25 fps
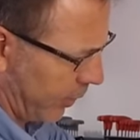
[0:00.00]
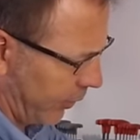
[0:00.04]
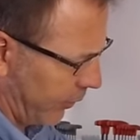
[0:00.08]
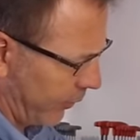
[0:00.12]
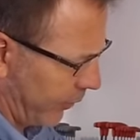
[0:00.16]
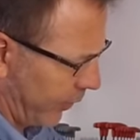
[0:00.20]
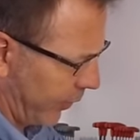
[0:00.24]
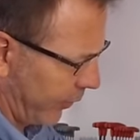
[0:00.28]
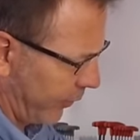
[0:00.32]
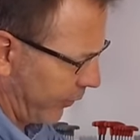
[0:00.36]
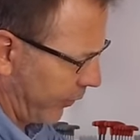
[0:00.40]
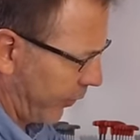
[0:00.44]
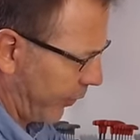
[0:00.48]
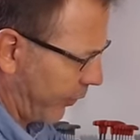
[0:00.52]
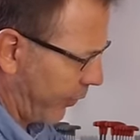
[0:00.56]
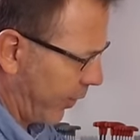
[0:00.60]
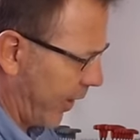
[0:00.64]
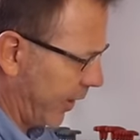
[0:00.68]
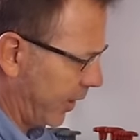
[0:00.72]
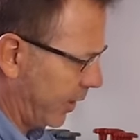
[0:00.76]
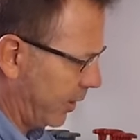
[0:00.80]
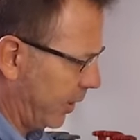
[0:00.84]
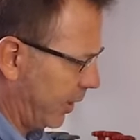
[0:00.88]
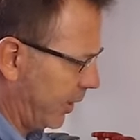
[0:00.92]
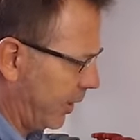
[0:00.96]
for
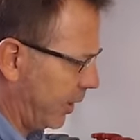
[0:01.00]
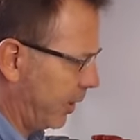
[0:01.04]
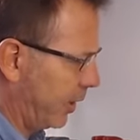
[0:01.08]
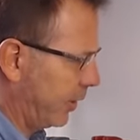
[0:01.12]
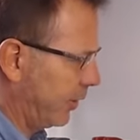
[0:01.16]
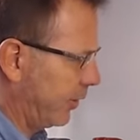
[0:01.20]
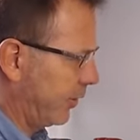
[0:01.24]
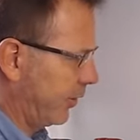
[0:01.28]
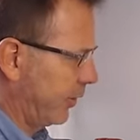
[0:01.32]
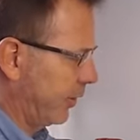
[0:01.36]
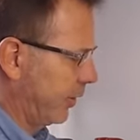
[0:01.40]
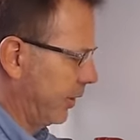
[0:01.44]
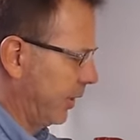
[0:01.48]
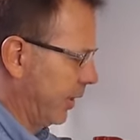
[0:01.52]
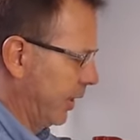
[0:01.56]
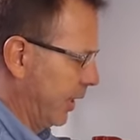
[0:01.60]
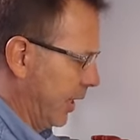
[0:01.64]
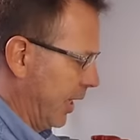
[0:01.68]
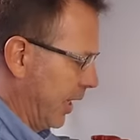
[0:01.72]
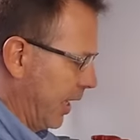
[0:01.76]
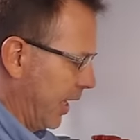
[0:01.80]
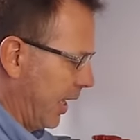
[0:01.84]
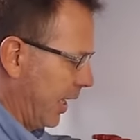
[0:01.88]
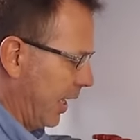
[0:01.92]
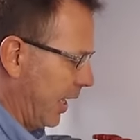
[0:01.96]
thread clearance.
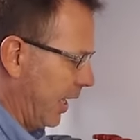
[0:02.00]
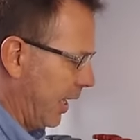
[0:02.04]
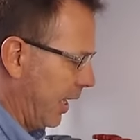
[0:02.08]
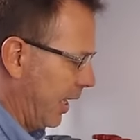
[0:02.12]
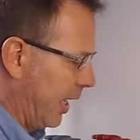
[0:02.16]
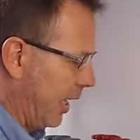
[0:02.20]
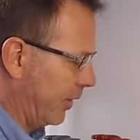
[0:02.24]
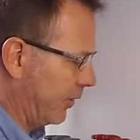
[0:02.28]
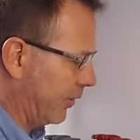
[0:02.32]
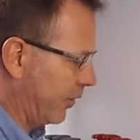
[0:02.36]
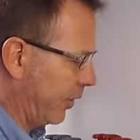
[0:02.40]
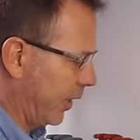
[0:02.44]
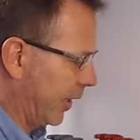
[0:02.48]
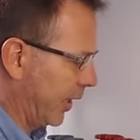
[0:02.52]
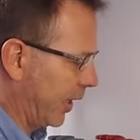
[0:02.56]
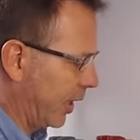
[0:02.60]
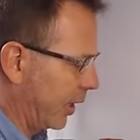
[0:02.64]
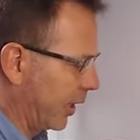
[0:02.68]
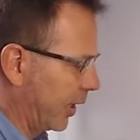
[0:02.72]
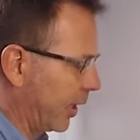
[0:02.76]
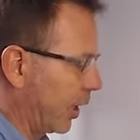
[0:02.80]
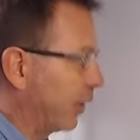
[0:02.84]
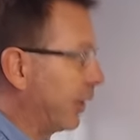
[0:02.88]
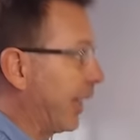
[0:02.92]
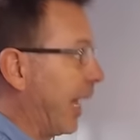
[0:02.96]
It's only
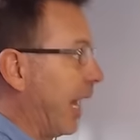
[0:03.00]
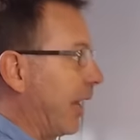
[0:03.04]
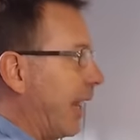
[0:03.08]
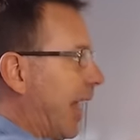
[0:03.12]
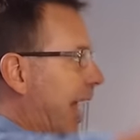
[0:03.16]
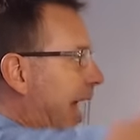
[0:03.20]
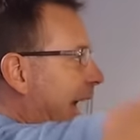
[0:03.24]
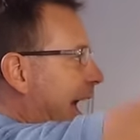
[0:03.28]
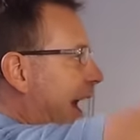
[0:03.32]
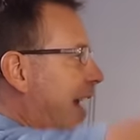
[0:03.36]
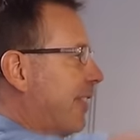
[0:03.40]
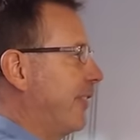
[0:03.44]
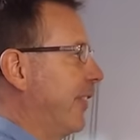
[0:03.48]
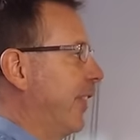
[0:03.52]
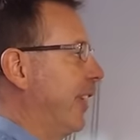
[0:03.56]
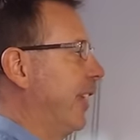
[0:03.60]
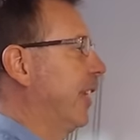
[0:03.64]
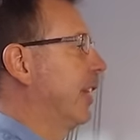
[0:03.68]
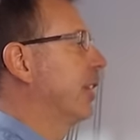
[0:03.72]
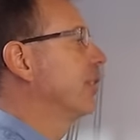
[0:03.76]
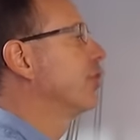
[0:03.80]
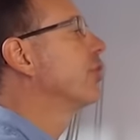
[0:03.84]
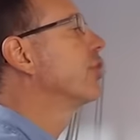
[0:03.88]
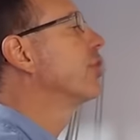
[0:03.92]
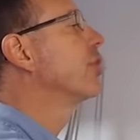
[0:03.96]
going to go down a half an
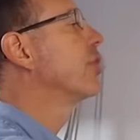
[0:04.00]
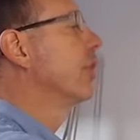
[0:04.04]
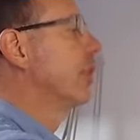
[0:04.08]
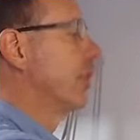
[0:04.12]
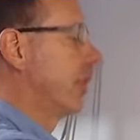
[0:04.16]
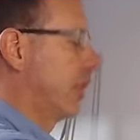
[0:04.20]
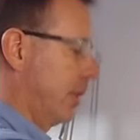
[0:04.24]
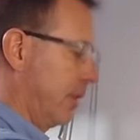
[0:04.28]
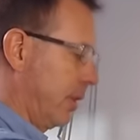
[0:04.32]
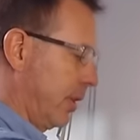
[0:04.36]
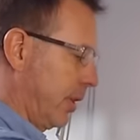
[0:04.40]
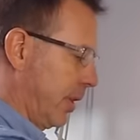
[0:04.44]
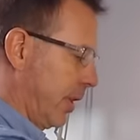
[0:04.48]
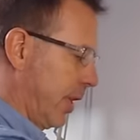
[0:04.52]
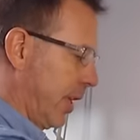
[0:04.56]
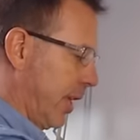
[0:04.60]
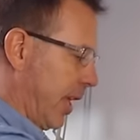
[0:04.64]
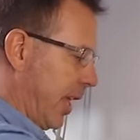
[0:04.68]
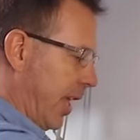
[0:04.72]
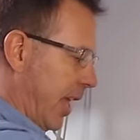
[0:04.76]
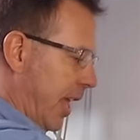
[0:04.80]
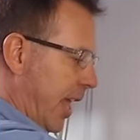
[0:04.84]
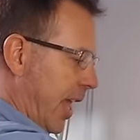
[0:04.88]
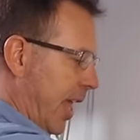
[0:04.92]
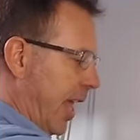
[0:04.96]
inch.
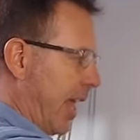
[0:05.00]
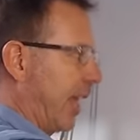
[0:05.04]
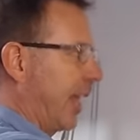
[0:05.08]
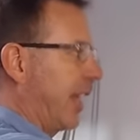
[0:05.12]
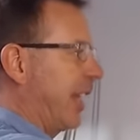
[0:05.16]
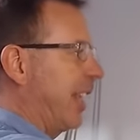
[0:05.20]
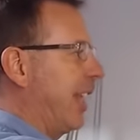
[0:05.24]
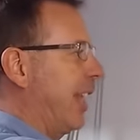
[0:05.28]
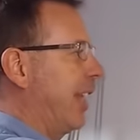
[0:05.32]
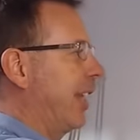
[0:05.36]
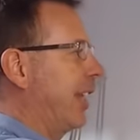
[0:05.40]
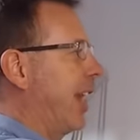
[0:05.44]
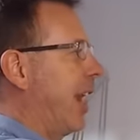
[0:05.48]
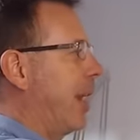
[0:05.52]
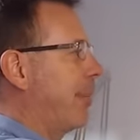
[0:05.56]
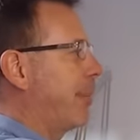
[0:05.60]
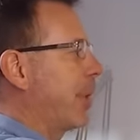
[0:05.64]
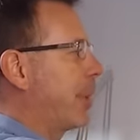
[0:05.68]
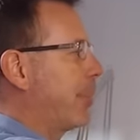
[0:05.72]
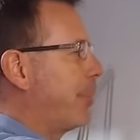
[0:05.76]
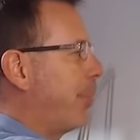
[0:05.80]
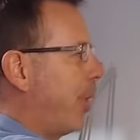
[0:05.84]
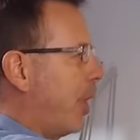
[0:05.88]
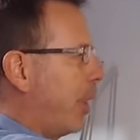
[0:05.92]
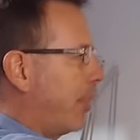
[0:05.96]
And again, I'm
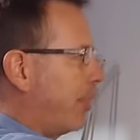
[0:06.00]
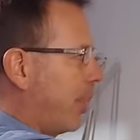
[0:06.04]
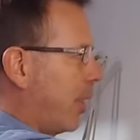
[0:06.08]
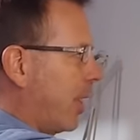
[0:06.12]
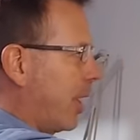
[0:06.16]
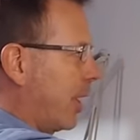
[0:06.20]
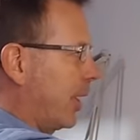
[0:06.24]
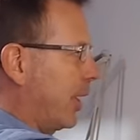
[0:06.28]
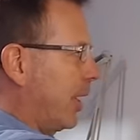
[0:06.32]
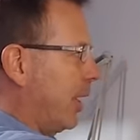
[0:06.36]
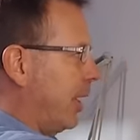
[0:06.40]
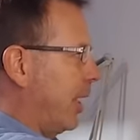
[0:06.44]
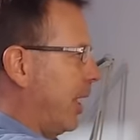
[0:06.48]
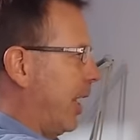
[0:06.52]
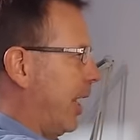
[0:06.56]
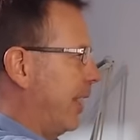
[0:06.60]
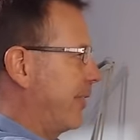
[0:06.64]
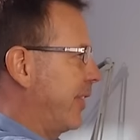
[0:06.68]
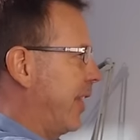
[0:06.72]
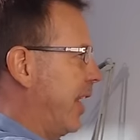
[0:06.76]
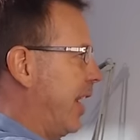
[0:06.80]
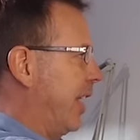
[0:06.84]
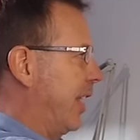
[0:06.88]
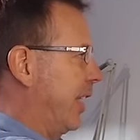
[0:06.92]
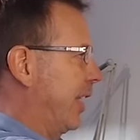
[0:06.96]
going to ballpark it.
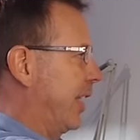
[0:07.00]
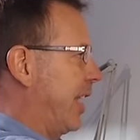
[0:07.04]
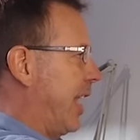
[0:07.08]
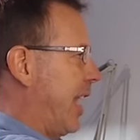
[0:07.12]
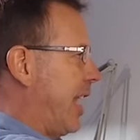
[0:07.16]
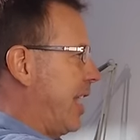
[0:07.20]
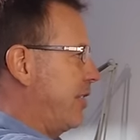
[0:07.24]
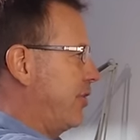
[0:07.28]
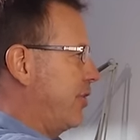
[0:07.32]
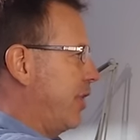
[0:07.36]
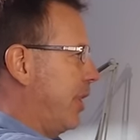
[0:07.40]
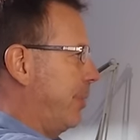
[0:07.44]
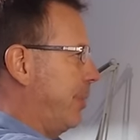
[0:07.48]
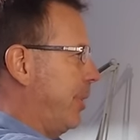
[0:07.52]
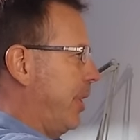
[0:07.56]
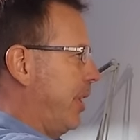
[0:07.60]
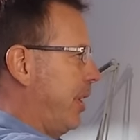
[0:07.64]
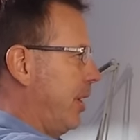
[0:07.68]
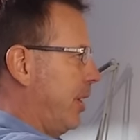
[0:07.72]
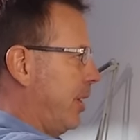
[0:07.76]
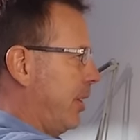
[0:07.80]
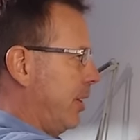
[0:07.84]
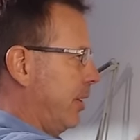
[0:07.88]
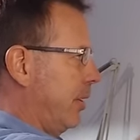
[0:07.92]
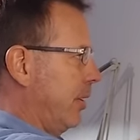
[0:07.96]
I've got a gauge up
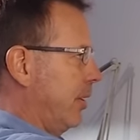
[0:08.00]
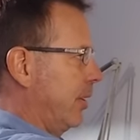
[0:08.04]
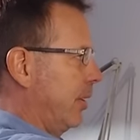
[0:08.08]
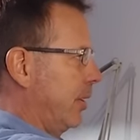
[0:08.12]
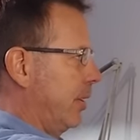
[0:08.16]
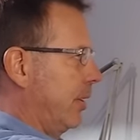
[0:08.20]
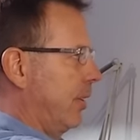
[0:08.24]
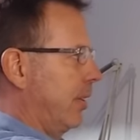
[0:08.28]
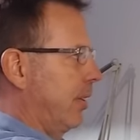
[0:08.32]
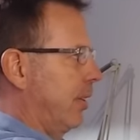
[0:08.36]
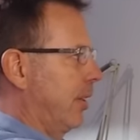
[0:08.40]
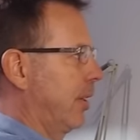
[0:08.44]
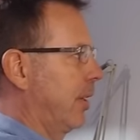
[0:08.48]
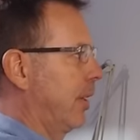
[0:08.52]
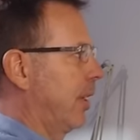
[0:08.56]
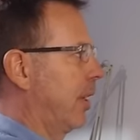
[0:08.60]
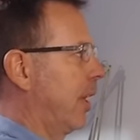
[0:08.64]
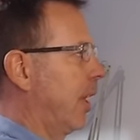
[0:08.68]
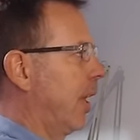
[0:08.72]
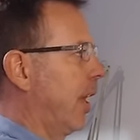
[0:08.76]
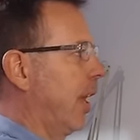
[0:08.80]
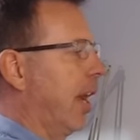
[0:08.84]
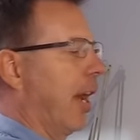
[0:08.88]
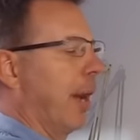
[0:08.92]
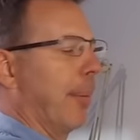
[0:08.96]
here,
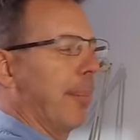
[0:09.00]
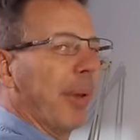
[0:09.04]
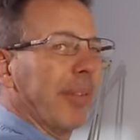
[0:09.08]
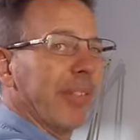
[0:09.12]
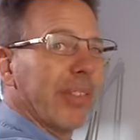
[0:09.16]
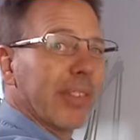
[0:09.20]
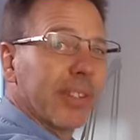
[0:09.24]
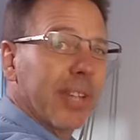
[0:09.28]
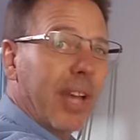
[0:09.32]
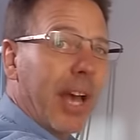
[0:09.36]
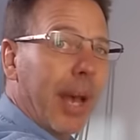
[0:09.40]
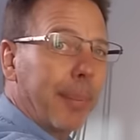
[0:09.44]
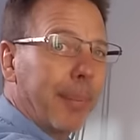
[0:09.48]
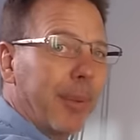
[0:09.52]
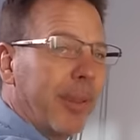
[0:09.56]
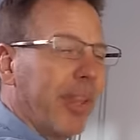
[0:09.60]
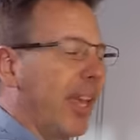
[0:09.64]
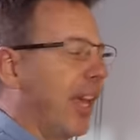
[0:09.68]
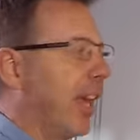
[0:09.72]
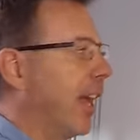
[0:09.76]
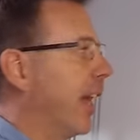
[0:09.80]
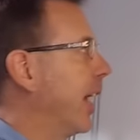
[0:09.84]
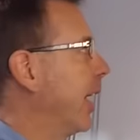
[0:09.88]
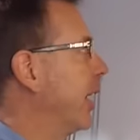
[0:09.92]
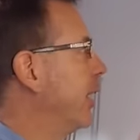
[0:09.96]
up on the top of the
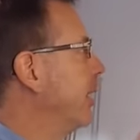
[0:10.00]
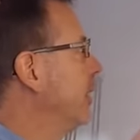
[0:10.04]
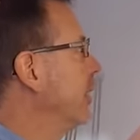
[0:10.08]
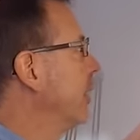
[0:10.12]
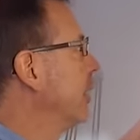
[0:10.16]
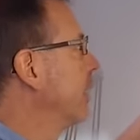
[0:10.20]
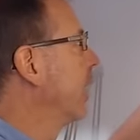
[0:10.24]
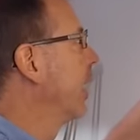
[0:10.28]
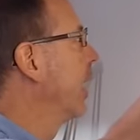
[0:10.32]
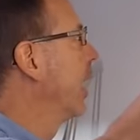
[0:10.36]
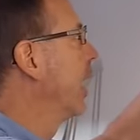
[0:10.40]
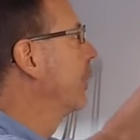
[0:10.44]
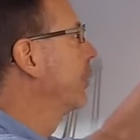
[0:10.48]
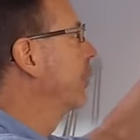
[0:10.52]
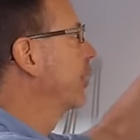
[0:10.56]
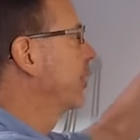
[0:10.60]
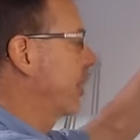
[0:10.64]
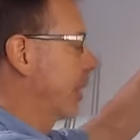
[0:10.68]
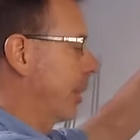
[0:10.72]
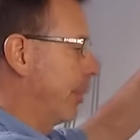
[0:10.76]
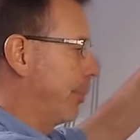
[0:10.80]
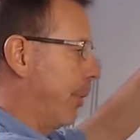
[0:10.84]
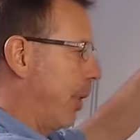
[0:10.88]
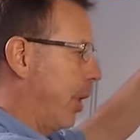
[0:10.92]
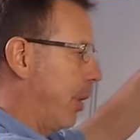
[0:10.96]
head. I'm just
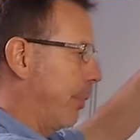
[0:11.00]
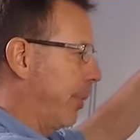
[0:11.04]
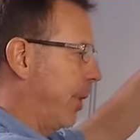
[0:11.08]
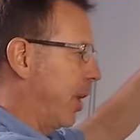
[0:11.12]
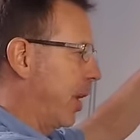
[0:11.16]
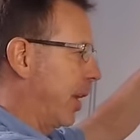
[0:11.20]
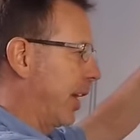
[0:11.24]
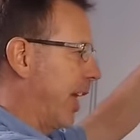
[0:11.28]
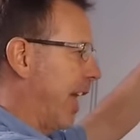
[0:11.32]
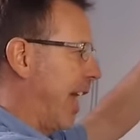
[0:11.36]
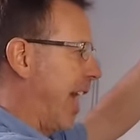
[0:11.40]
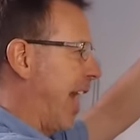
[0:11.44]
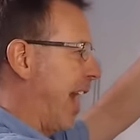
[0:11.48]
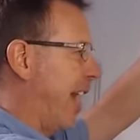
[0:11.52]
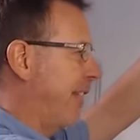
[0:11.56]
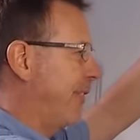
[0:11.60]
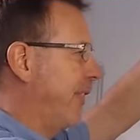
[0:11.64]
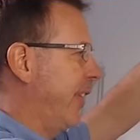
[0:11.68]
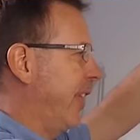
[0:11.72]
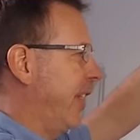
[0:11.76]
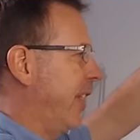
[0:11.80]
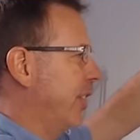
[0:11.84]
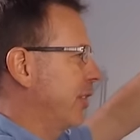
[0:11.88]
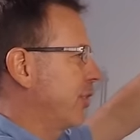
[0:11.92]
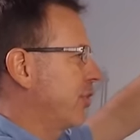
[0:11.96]
going to ballpark a
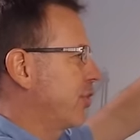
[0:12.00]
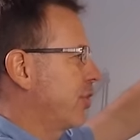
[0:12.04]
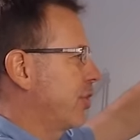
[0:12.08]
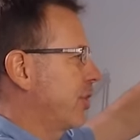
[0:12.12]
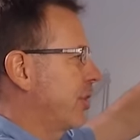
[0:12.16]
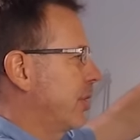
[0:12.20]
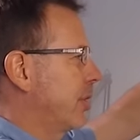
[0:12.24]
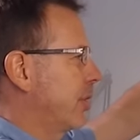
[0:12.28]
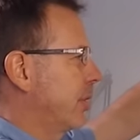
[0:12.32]
half inch.